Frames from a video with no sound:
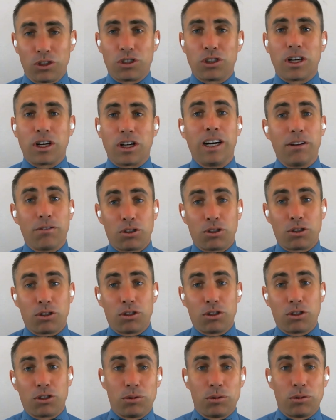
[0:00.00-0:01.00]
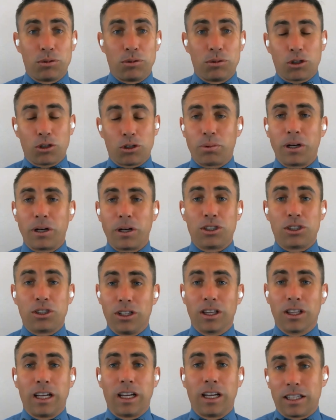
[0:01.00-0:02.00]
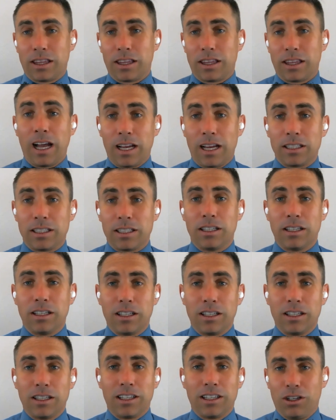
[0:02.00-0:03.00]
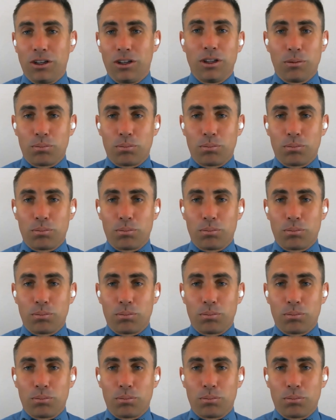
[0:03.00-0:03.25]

we're kind of treating the obstetric patient like that. The